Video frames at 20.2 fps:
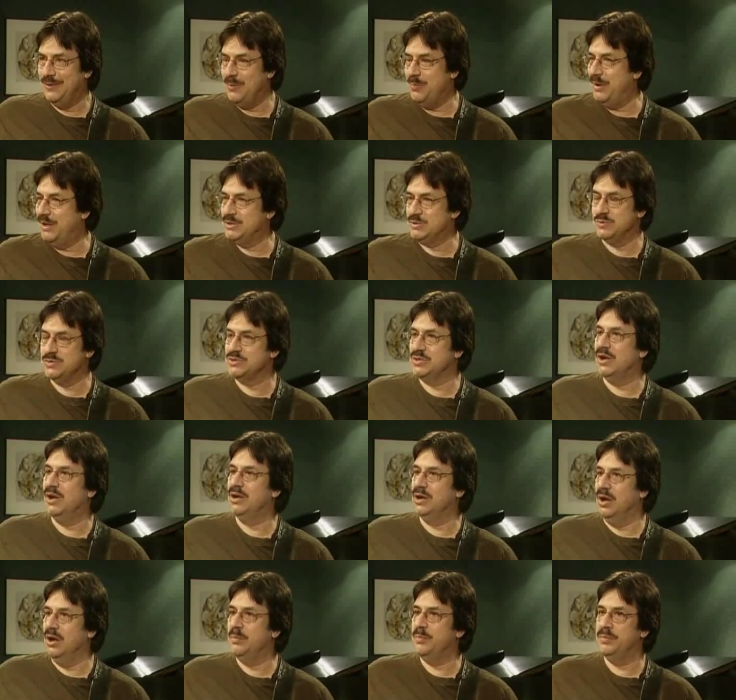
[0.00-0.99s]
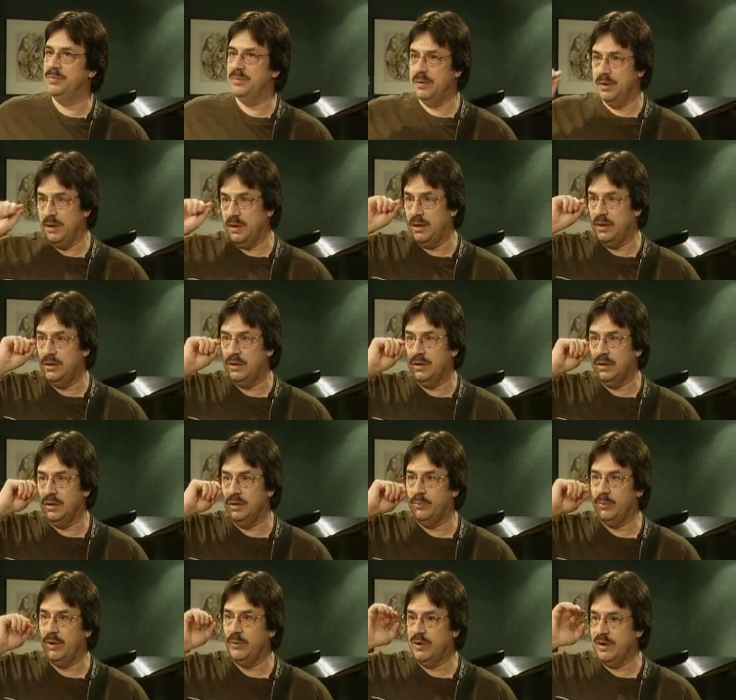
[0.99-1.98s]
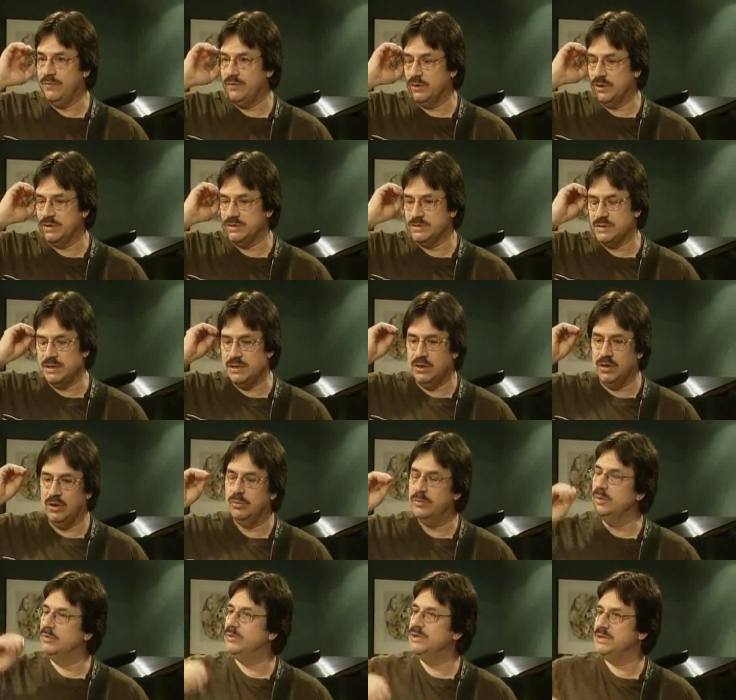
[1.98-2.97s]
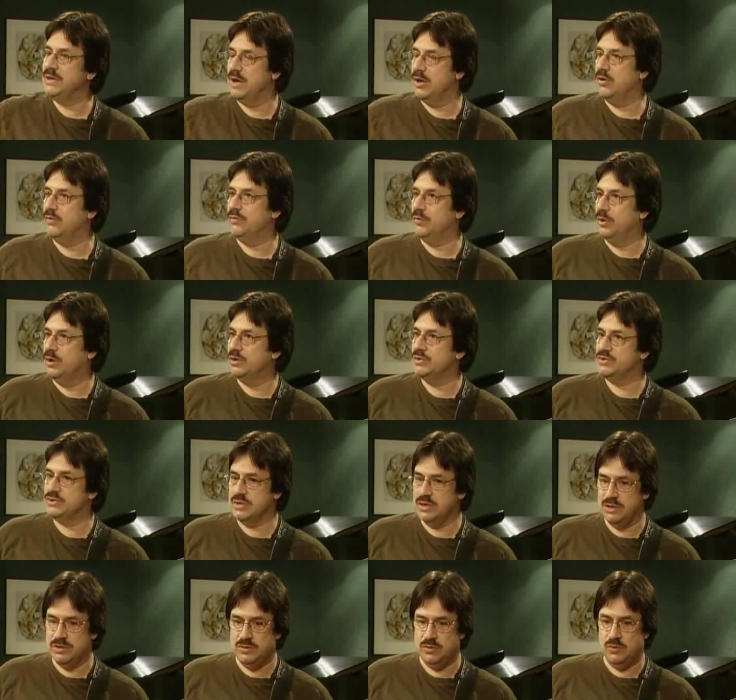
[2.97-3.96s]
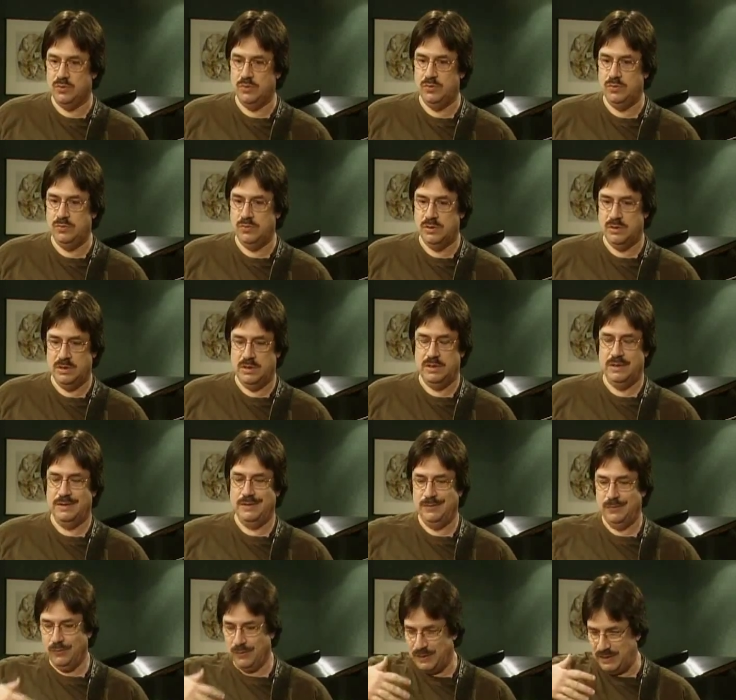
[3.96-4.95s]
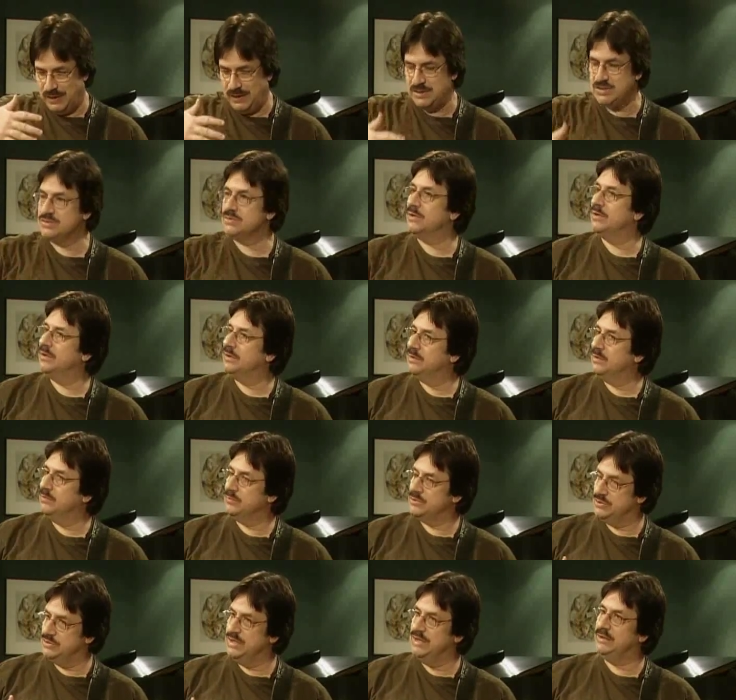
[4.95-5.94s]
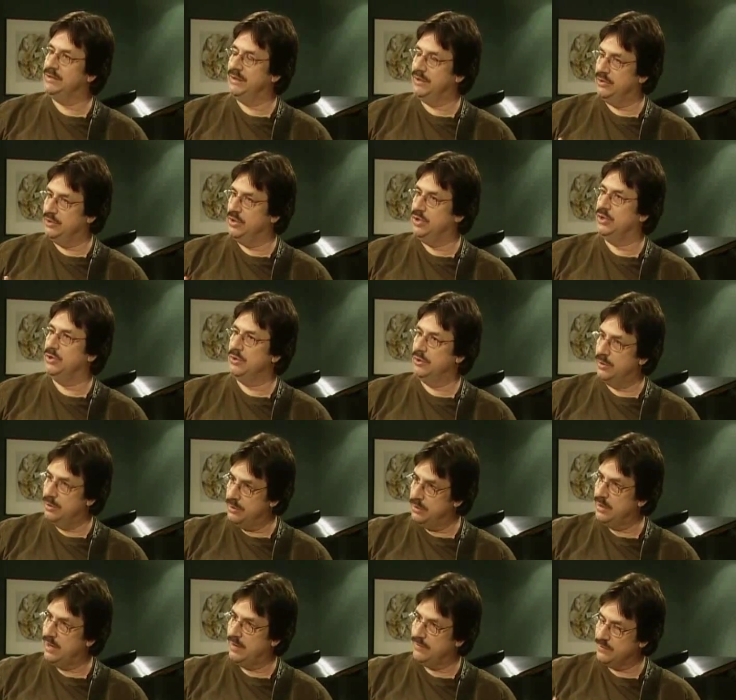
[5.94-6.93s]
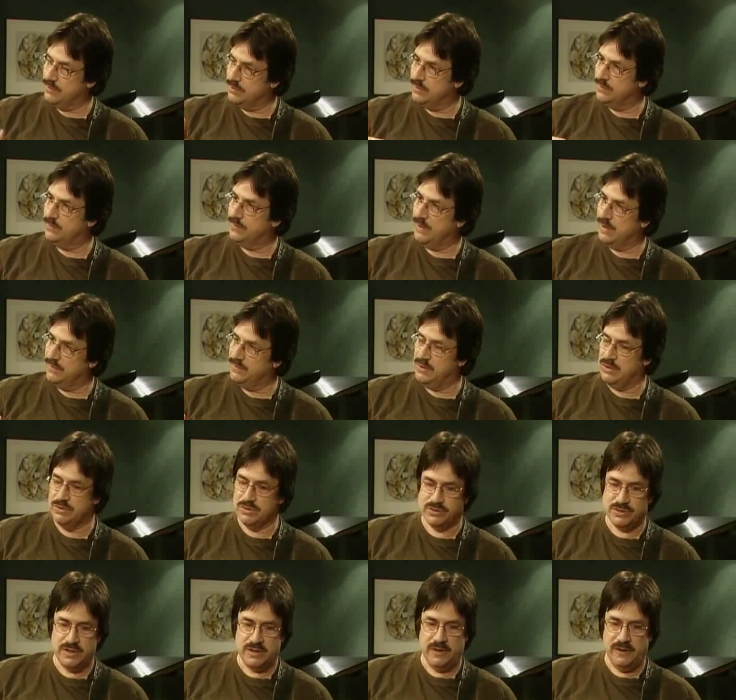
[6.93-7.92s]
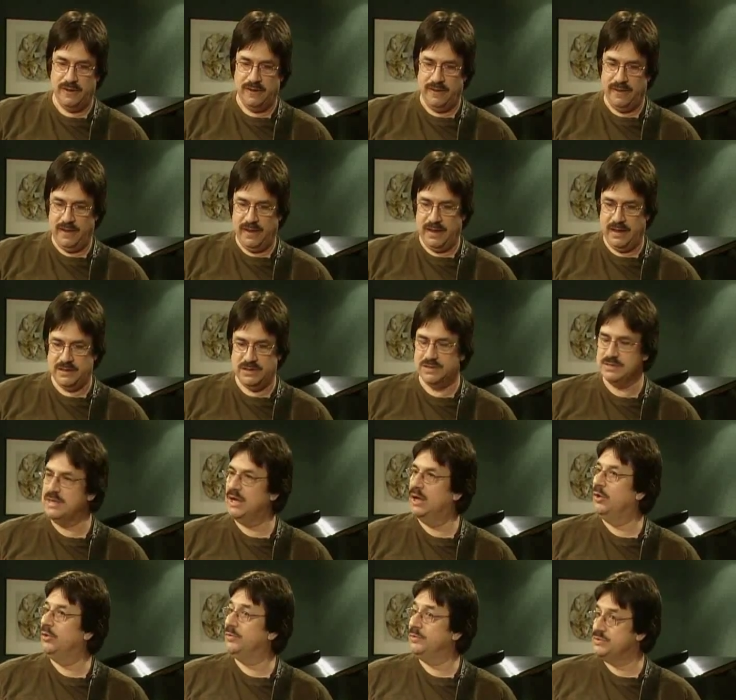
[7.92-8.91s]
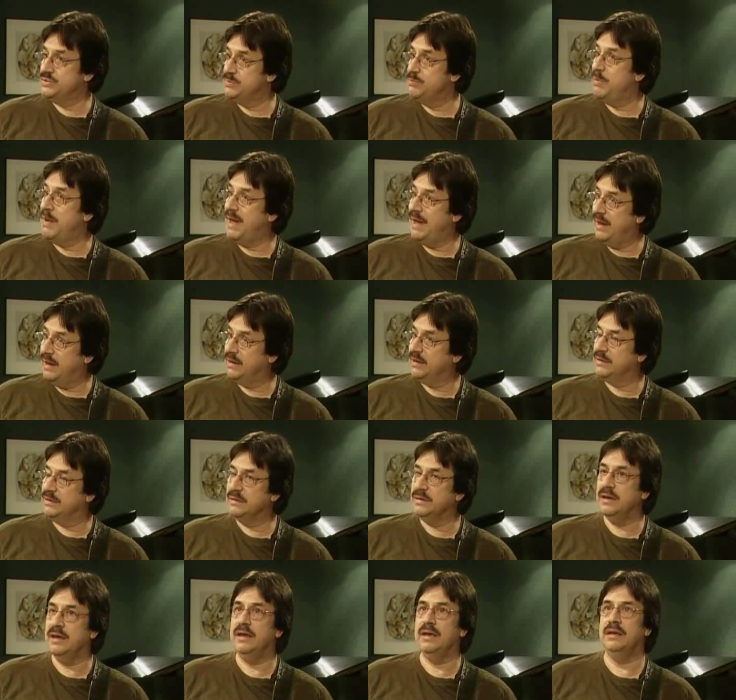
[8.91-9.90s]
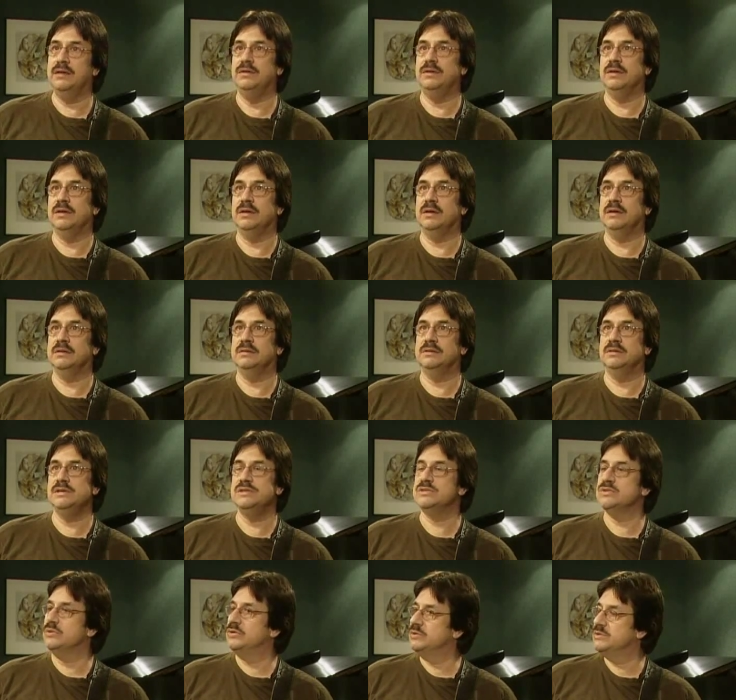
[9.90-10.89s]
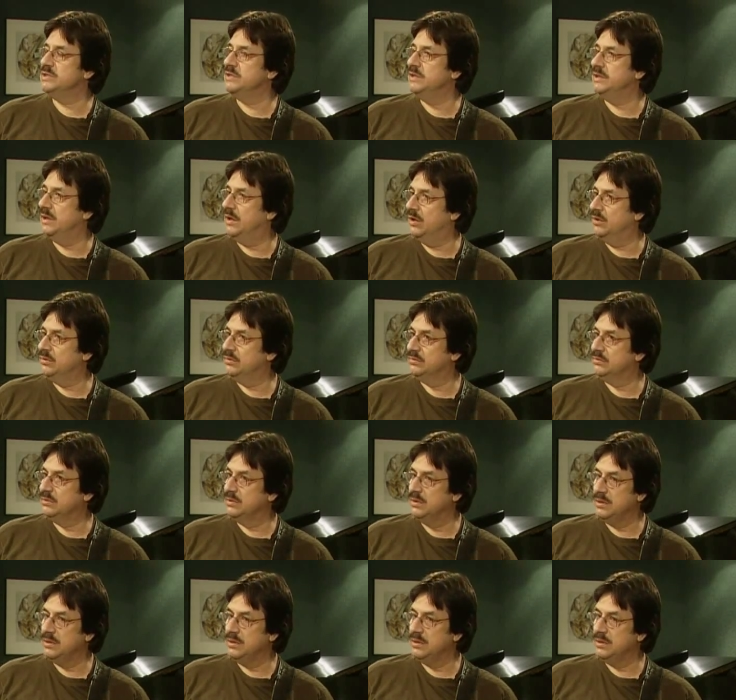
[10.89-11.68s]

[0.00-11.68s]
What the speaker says: The bass was hung up, and my wife and I stayed home, and we cared for our son, who, when he was declared cured after 5 years, and his health was back, and he's 13 now,